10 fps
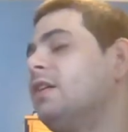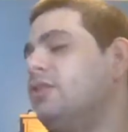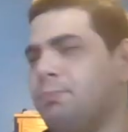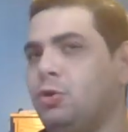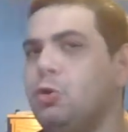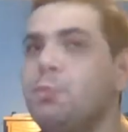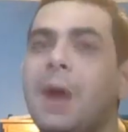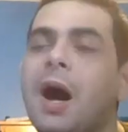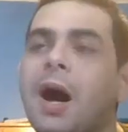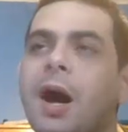Super
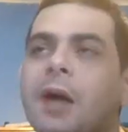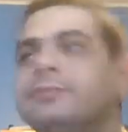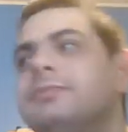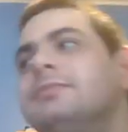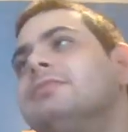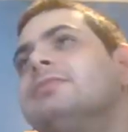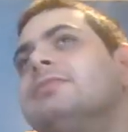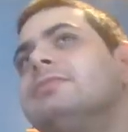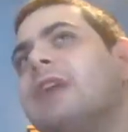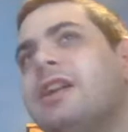Koopa.
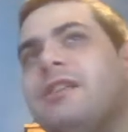I